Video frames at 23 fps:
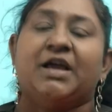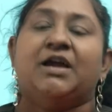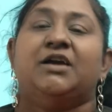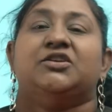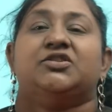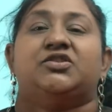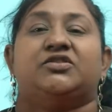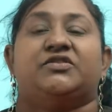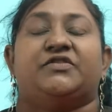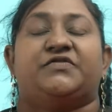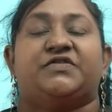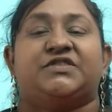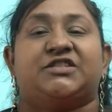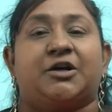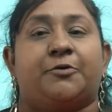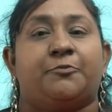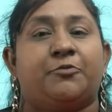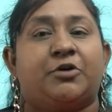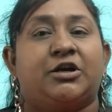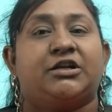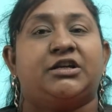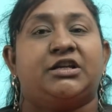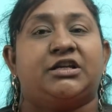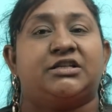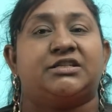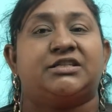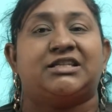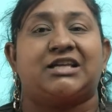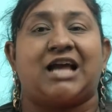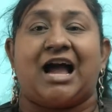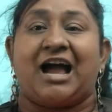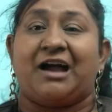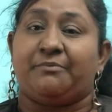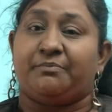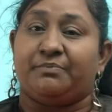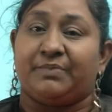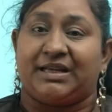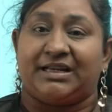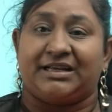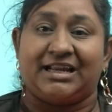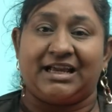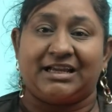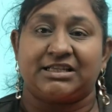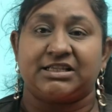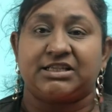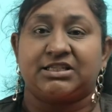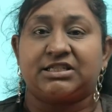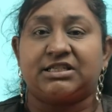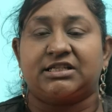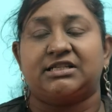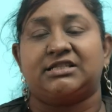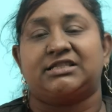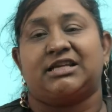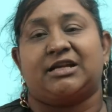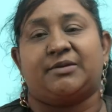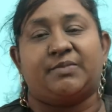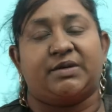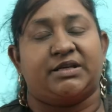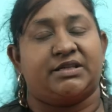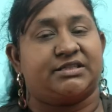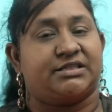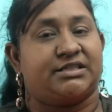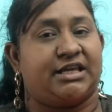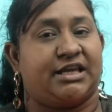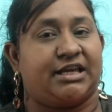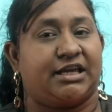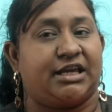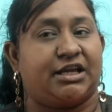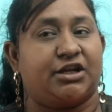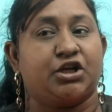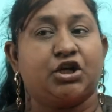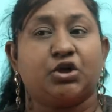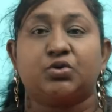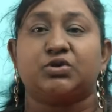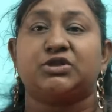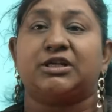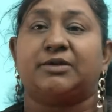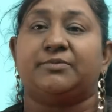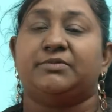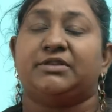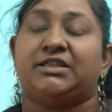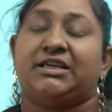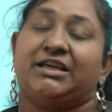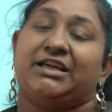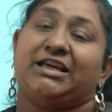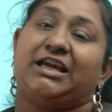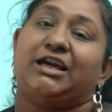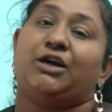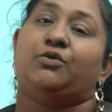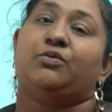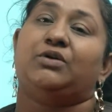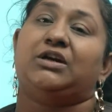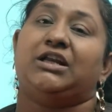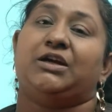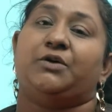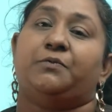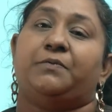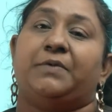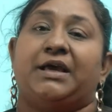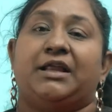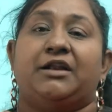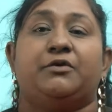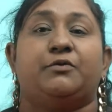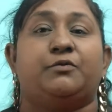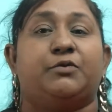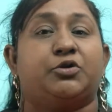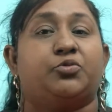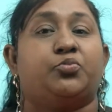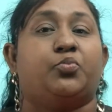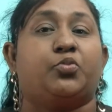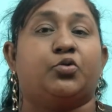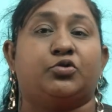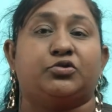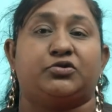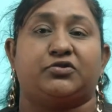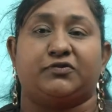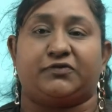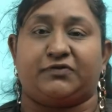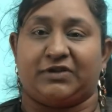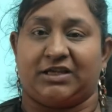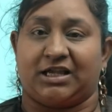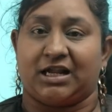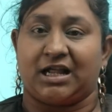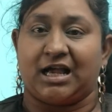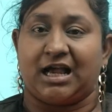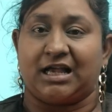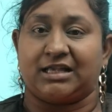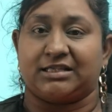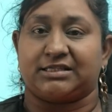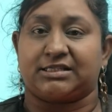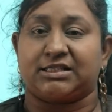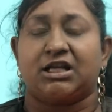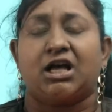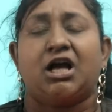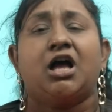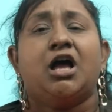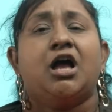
So if someone is ambidextrous, that means they can do something equally well with both of their hands.